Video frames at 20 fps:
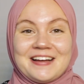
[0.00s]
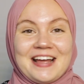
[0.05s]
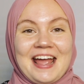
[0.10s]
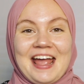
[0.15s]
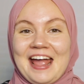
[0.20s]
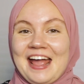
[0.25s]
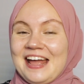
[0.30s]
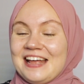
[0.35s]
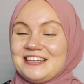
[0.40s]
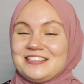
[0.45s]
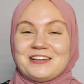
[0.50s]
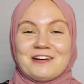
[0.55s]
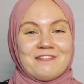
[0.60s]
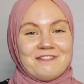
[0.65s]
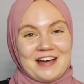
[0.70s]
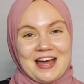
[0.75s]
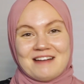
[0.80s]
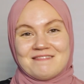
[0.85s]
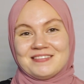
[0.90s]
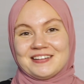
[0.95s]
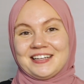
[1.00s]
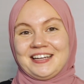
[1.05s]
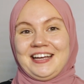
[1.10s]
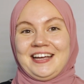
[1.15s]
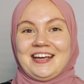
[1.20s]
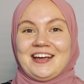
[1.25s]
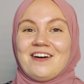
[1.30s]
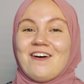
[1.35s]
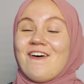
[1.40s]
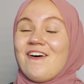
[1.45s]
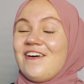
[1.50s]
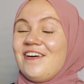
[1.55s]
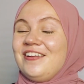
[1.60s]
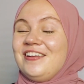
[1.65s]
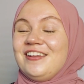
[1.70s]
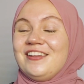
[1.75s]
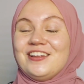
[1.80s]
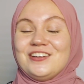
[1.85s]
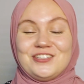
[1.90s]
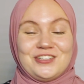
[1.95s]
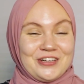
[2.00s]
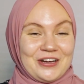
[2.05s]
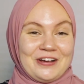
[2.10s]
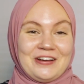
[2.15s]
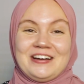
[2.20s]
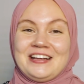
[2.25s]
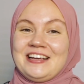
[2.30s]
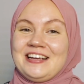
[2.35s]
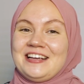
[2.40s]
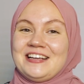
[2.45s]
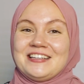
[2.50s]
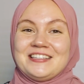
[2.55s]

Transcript: and your family on the journey